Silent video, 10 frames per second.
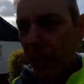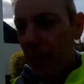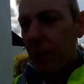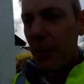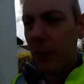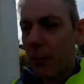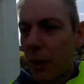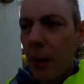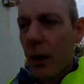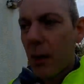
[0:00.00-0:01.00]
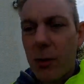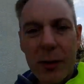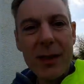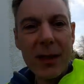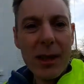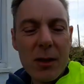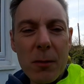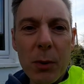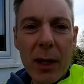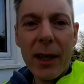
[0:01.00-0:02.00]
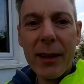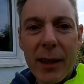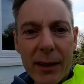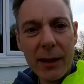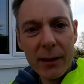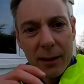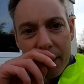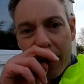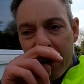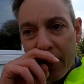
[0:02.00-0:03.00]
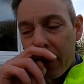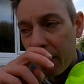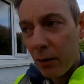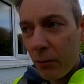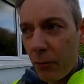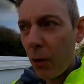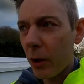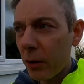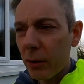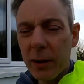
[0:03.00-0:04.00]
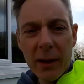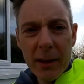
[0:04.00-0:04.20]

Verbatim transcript: the van build so I need to get some ply lining, uh, foil,